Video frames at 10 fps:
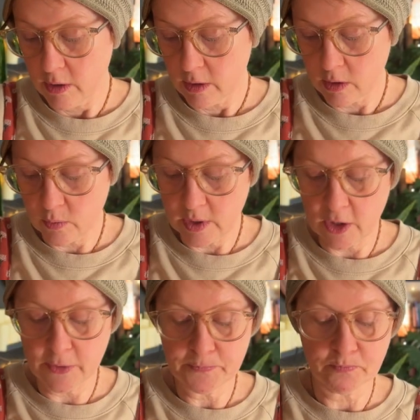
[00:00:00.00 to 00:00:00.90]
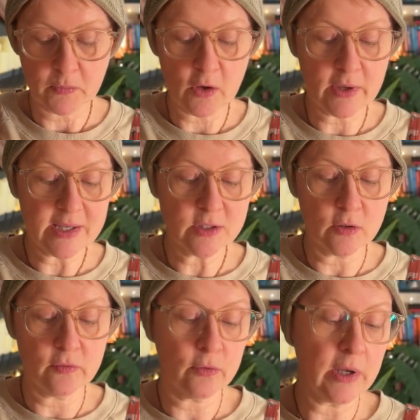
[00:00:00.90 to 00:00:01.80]
go in here. Okay, so
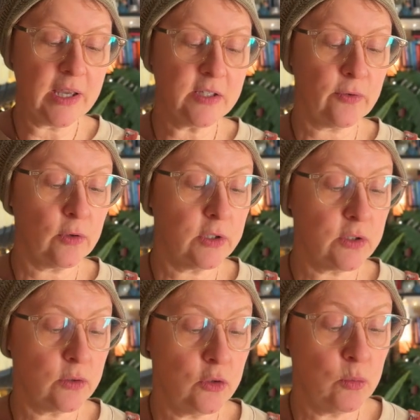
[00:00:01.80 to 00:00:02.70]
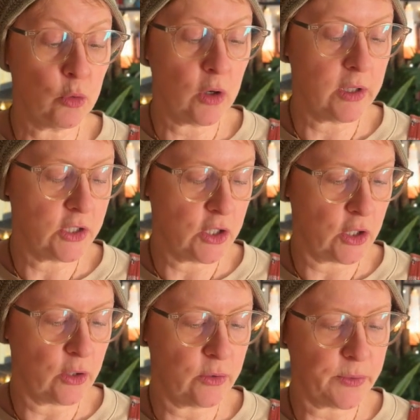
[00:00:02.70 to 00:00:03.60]
as far as numerology
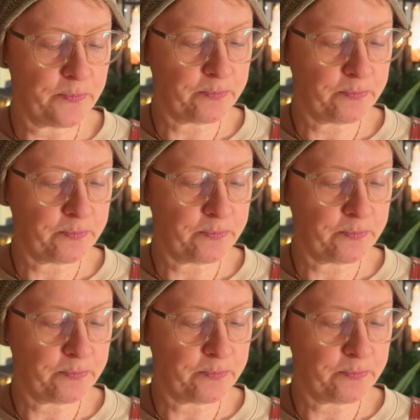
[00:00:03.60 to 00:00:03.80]
goes,